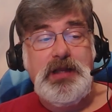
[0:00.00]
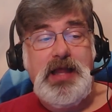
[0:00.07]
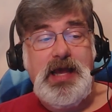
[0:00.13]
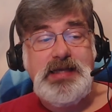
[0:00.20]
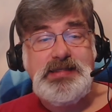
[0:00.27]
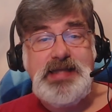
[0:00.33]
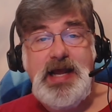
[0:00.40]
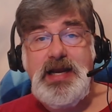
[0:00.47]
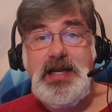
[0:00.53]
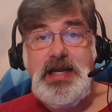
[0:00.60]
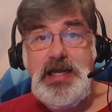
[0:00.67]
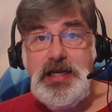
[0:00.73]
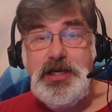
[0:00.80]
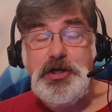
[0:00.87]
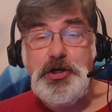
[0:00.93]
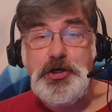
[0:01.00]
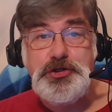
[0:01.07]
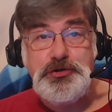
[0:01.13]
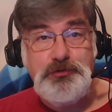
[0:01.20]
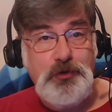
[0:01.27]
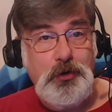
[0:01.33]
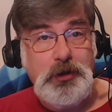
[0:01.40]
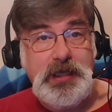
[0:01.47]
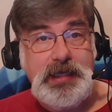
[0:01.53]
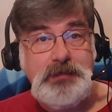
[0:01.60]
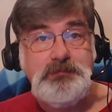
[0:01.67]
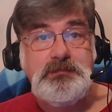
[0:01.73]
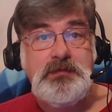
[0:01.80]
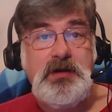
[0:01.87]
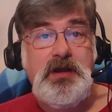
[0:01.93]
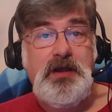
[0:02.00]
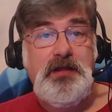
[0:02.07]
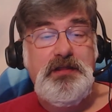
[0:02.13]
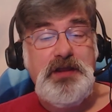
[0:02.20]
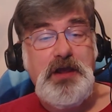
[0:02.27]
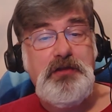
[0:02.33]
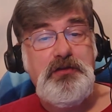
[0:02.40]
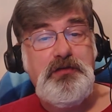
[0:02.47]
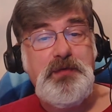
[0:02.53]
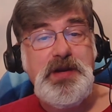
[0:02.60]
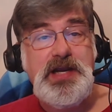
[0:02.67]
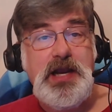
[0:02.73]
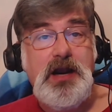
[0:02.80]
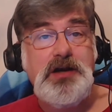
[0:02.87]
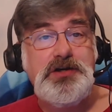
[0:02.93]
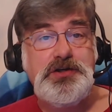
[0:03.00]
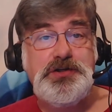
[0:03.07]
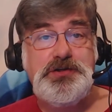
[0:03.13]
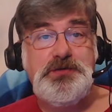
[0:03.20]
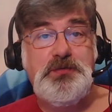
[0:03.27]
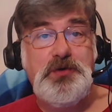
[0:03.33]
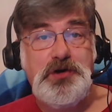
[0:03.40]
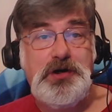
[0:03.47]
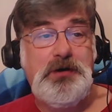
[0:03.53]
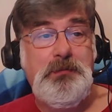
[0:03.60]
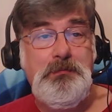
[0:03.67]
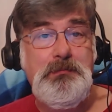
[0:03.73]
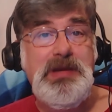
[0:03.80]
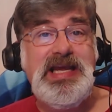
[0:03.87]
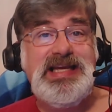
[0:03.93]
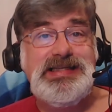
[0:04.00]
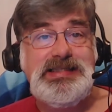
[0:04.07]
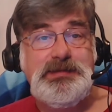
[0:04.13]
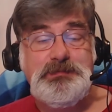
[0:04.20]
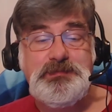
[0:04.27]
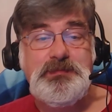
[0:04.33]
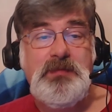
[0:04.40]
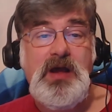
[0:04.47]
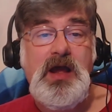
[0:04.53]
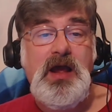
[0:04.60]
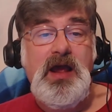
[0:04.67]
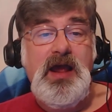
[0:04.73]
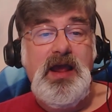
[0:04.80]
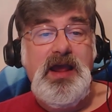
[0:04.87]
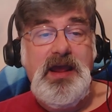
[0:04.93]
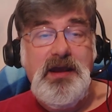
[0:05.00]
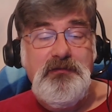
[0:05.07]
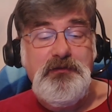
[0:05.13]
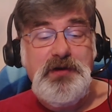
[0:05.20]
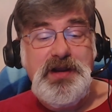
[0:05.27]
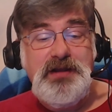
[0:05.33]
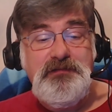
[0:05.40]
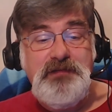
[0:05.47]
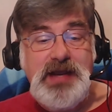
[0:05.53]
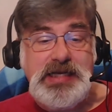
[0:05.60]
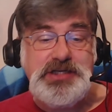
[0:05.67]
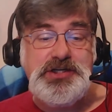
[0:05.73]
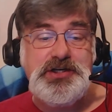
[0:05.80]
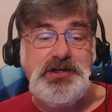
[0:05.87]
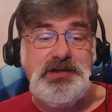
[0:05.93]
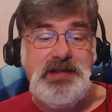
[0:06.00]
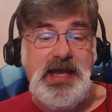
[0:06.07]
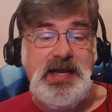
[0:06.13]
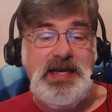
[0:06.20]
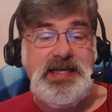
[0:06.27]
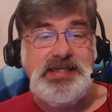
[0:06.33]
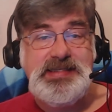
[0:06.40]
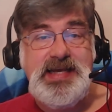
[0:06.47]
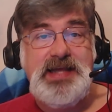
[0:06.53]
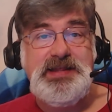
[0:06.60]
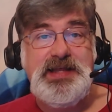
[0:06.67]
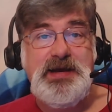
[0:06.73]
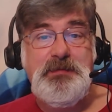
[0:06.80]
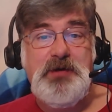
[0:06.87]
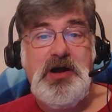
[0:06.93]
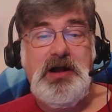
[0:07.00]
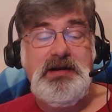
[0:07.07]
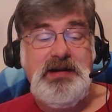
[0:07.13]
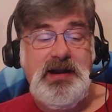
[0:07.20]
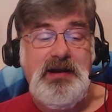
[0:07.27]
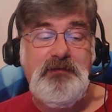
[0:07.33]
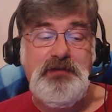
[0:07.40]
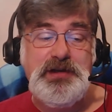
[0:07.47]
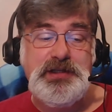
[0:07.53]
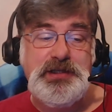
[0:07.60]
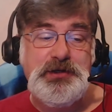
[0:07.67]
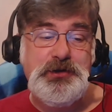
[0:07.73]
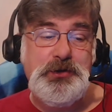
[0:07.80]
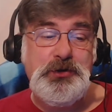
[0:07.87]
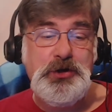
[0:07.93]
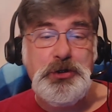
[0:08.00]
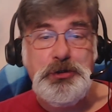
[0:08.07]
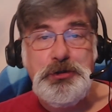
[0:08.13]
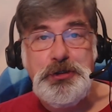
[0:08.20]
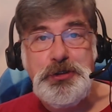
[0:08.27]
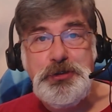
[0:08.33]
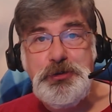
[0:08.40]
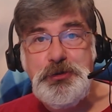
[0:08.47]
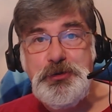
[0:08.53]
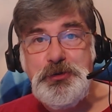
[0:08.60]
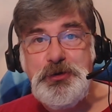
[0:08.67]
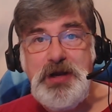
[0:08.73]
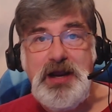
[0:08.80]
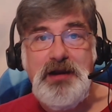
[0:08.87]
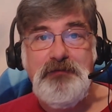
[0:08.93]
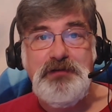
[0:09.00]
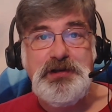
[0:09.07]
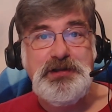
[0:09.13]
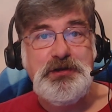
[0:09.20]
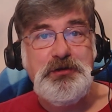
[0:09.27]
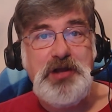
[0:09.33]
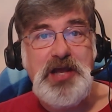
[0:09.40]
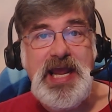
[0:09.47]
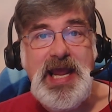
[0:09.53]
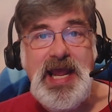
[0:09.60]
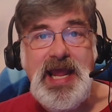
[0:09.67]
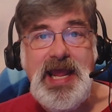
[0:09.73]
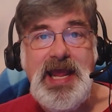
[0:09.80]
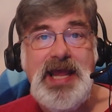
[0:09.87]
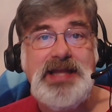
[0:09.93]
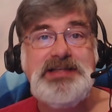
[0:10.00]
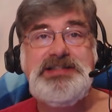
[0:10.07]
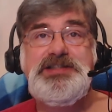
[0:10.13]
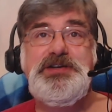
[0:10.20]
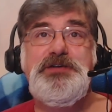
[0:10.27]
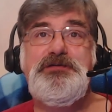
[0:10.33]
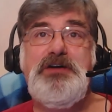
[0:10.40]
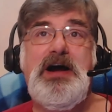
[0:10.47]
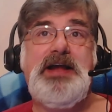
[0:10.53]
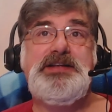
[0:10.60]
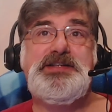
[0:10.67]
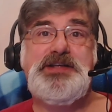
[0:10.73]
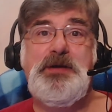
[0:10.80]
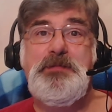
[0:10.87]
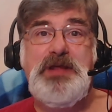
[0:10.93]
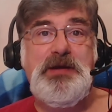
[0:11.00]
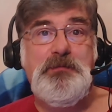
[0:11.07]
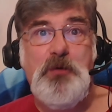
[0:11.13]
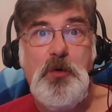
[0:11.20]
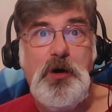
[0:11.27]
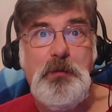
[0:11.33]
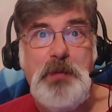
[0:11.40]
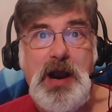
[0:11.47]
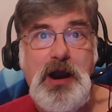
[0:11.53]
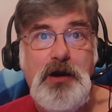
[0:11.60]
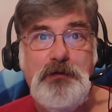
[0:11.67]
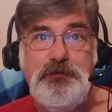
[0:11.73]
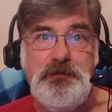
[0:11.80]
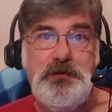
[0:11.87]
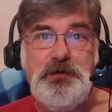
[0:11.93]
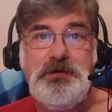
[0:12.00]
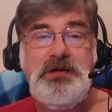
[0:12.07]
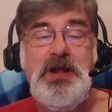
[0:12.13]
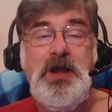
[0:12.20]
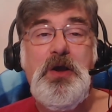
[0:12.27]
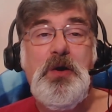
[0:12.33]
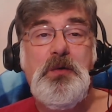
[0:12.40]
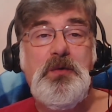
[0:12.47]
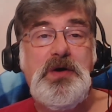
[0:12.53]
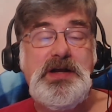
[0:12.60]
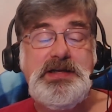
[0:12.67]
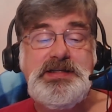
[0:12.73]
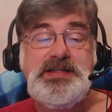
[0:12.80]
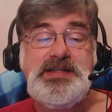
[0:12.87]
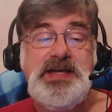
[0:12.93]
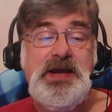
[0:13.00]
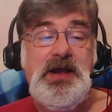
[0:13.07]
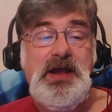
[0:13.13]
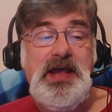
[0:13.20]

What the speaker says: realized that he could control it, the other three characters were meat. Every adventure that he sent them on, every little clue, every little hint to find something more powerful was